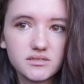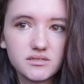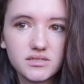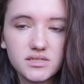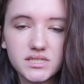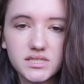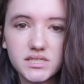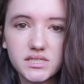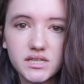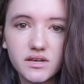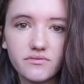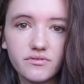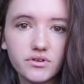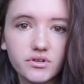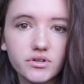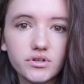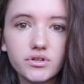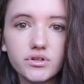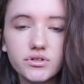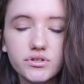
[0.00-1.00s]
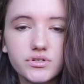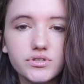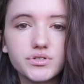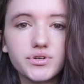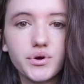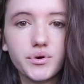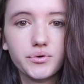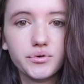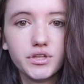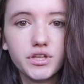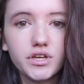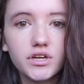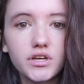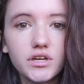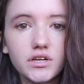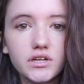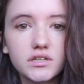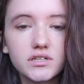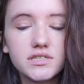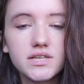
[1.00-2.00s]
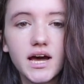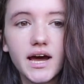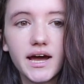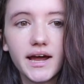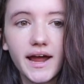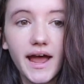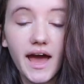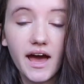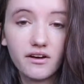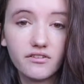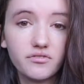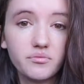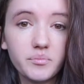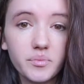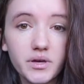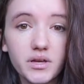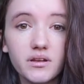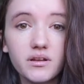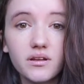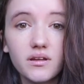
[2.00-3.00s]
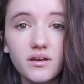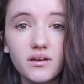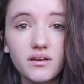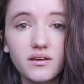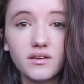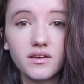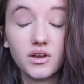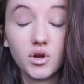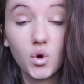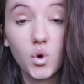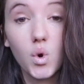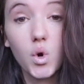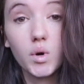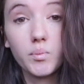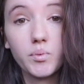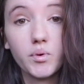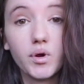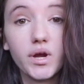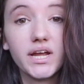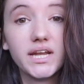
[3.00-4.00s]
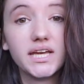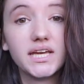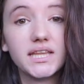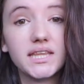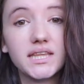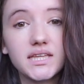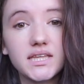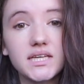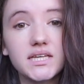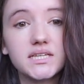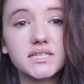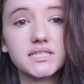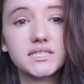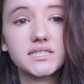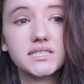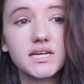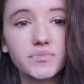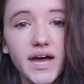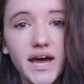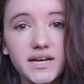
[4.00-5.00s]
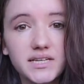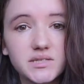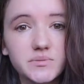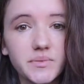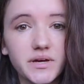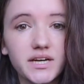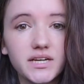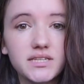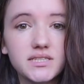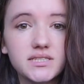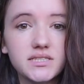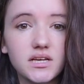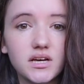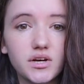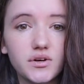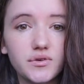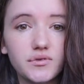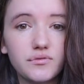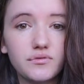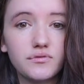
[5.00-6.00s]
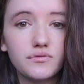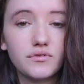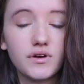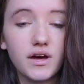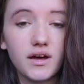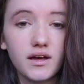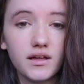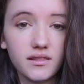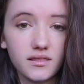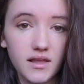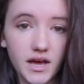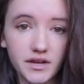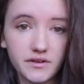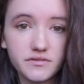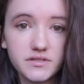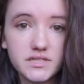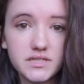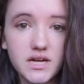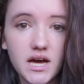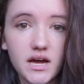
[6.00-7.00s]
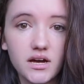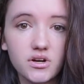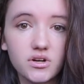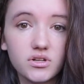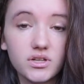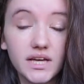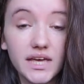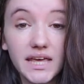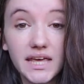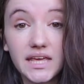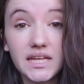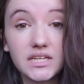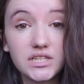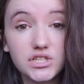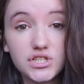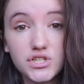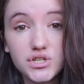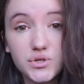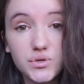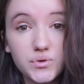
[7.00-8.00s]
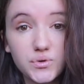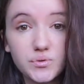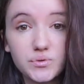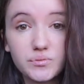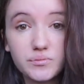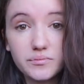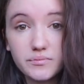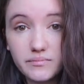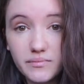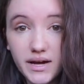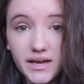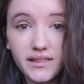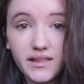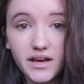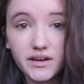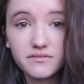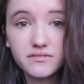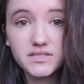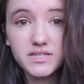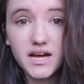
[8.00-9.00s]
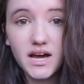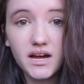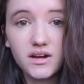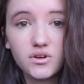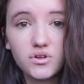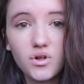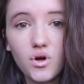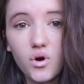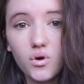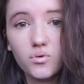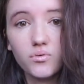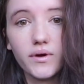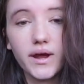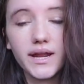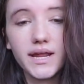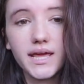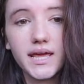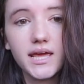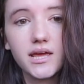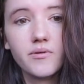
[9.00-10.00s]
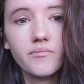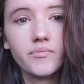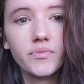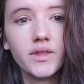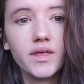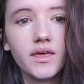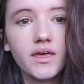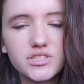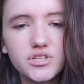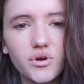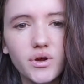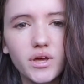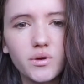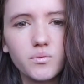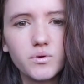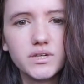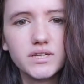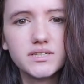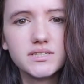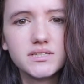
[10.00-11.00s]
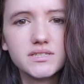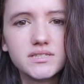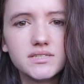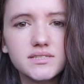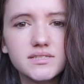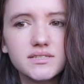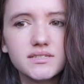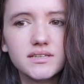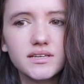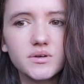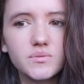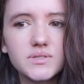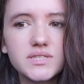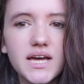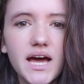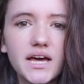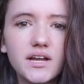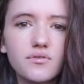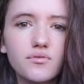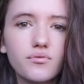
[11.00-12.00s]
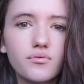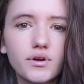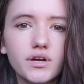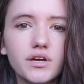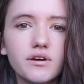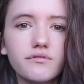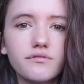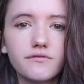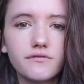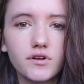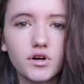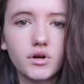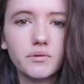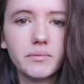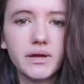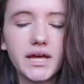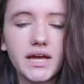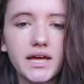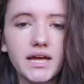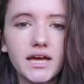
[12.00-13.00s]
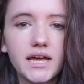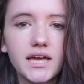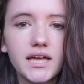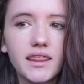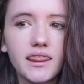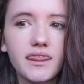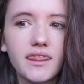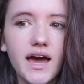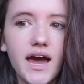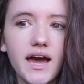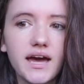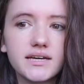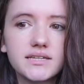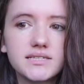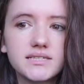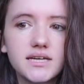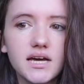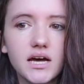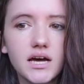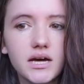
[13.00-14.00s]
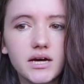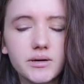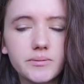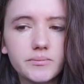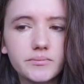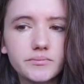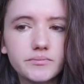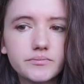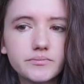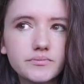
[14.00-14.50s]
7 or so years, I have been incorporating these aspects of a lifestyle into my lifestyle already. So it was kind of reaffirming that, oh,